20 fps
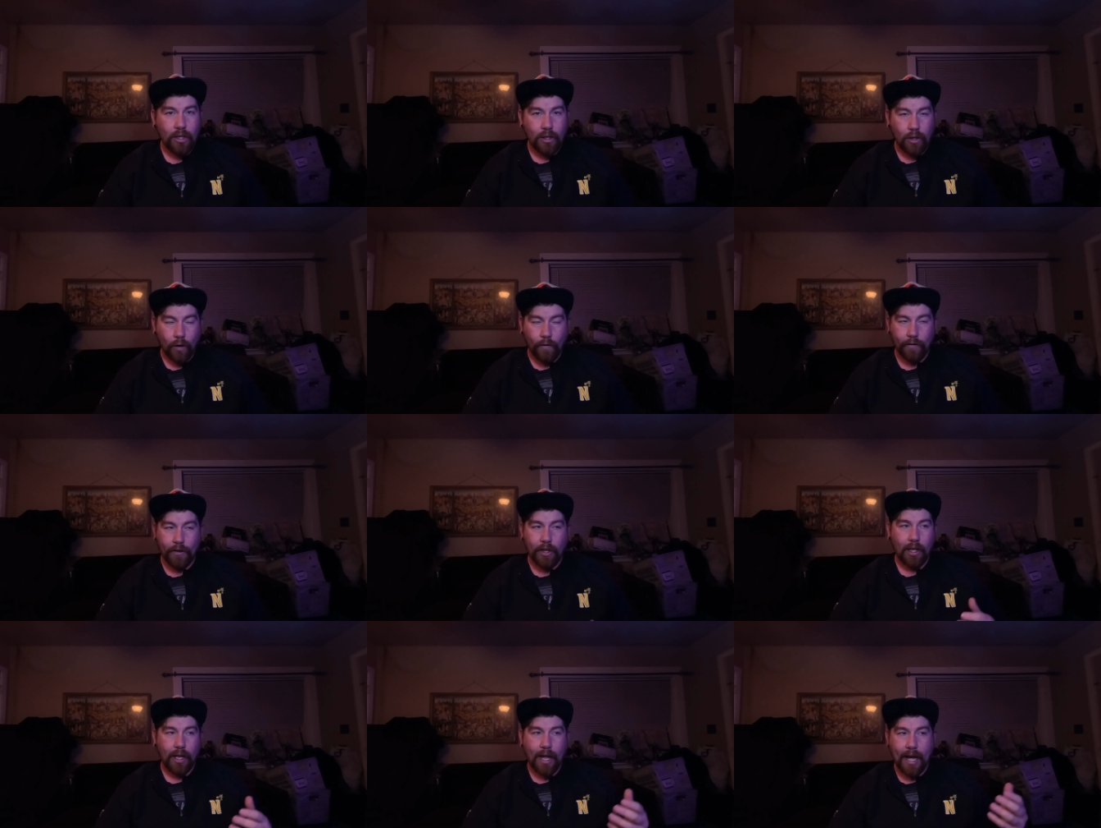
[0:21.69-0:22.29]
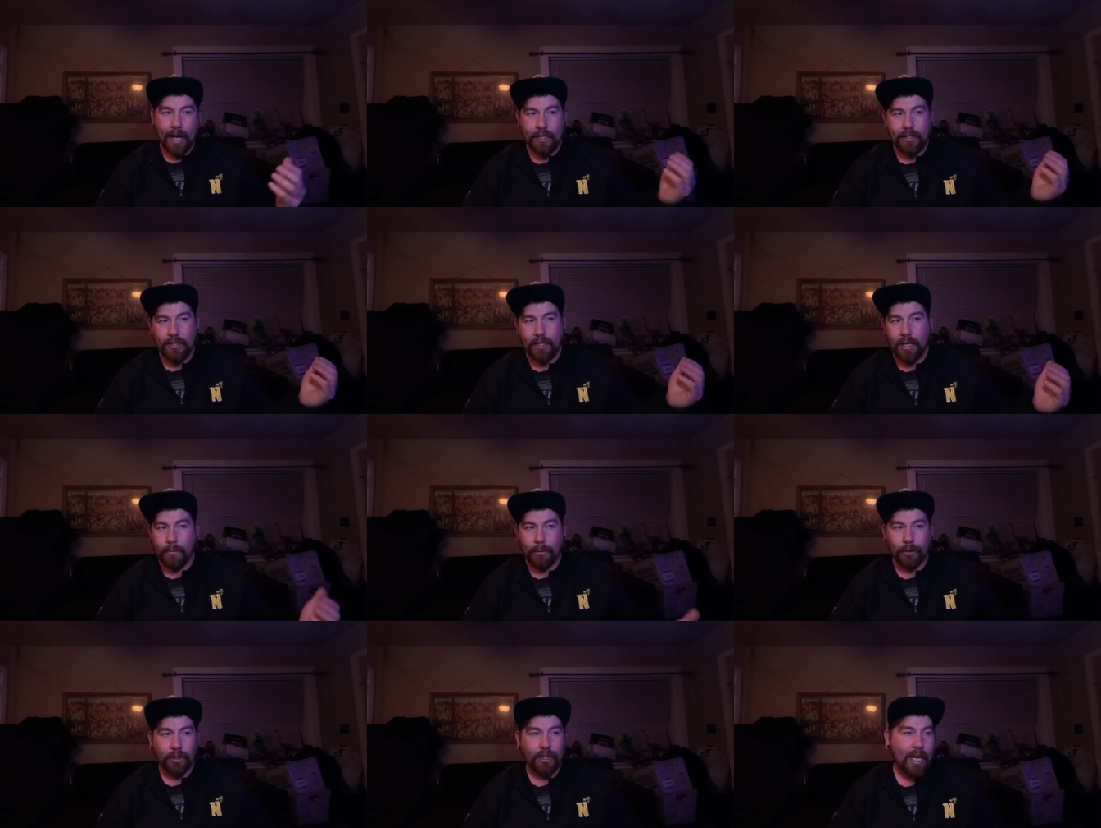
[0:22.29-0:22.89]
over the last
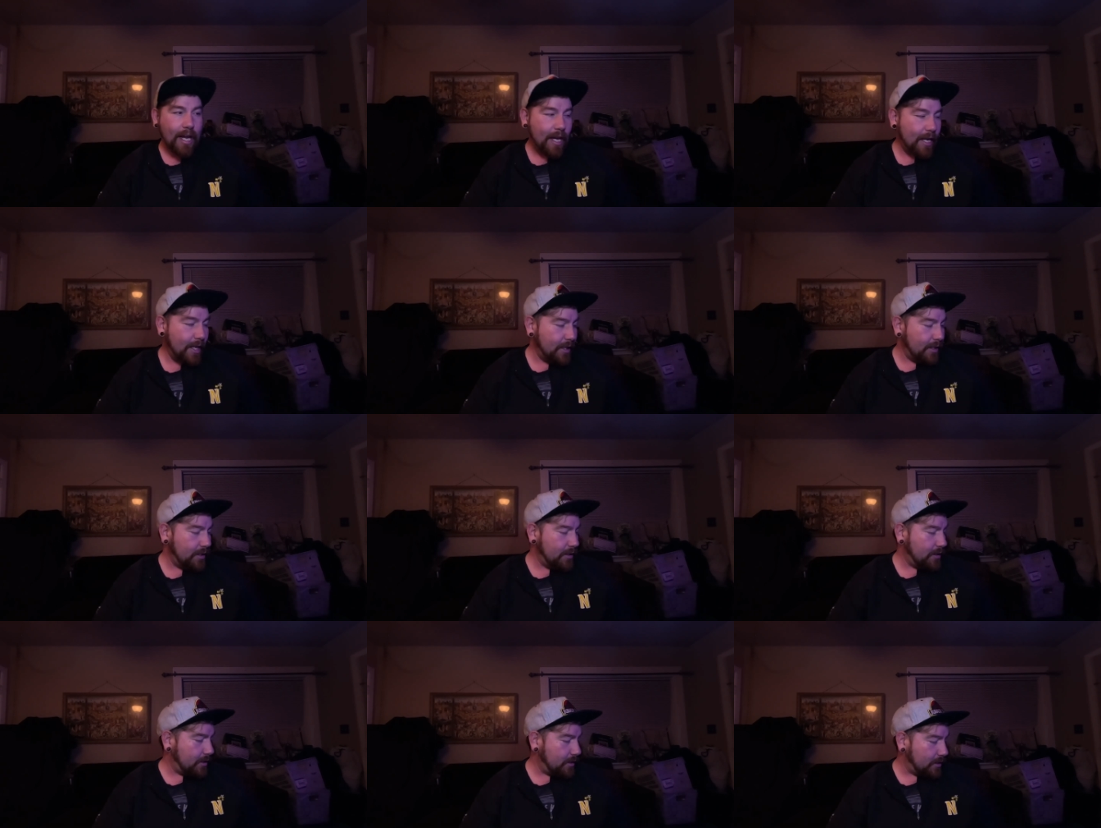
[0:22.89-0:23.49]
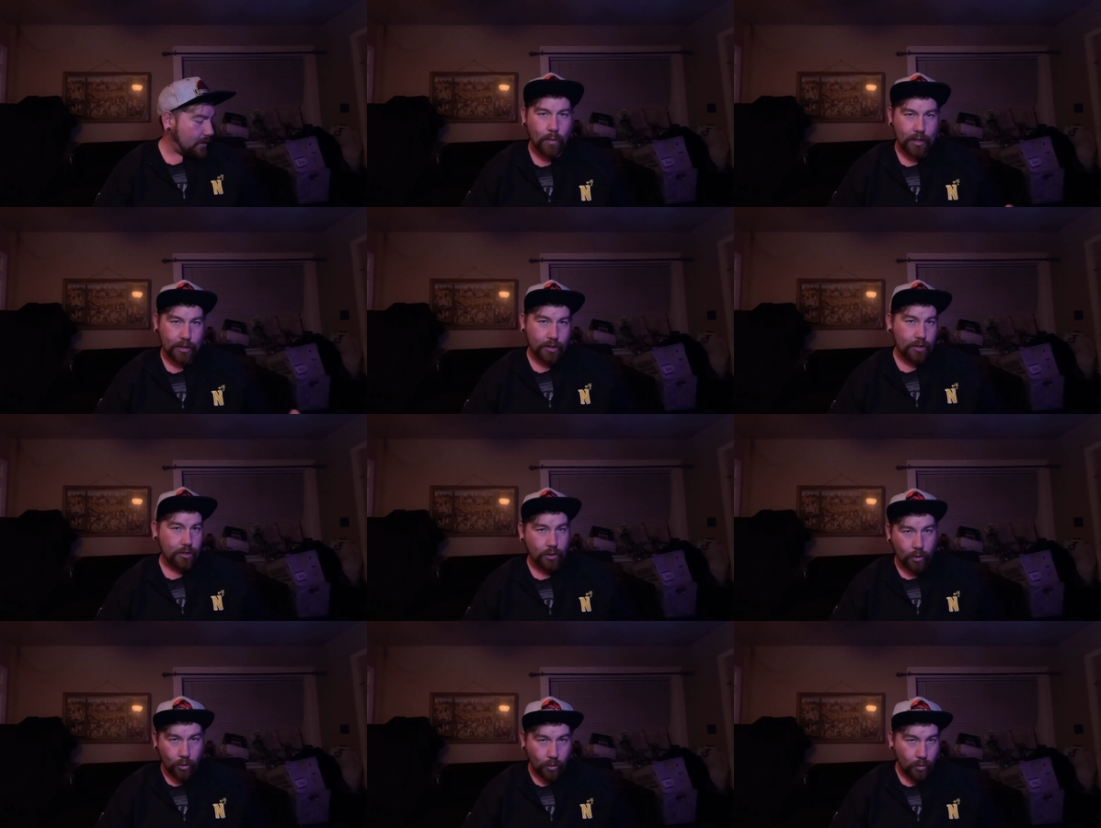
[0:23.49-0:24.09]
couple days, what
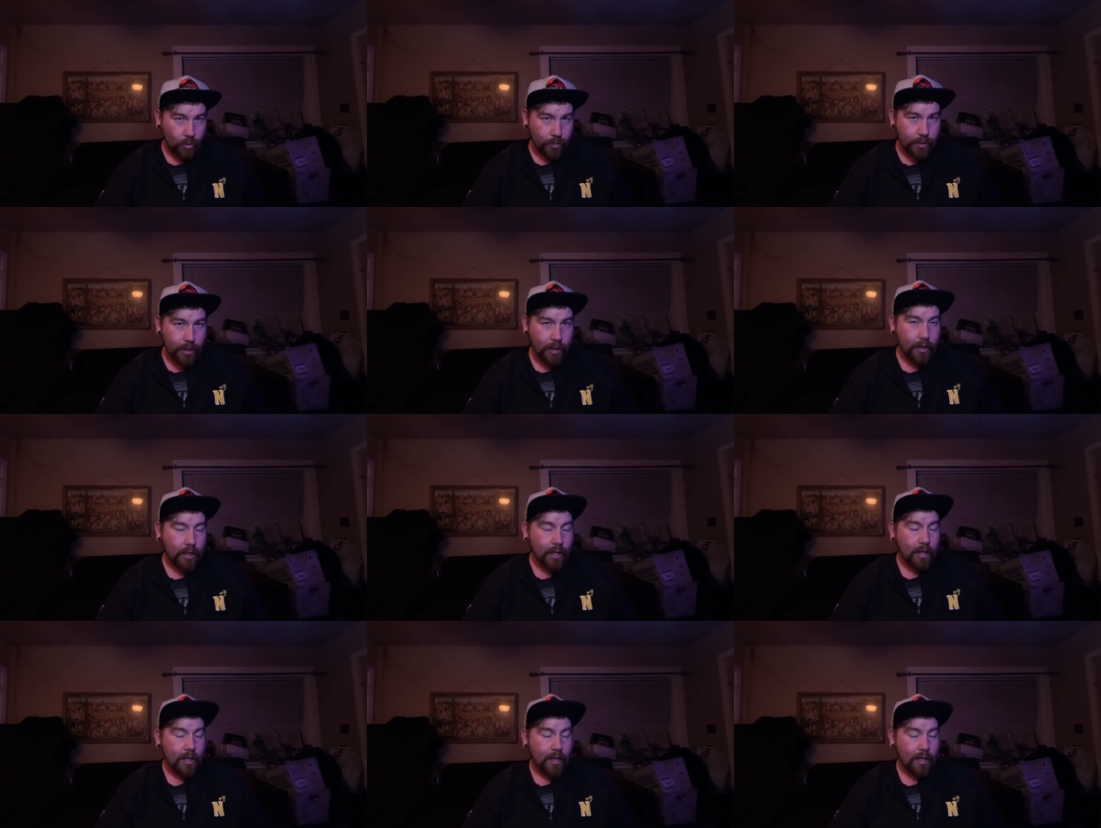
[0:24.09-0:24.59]
sold,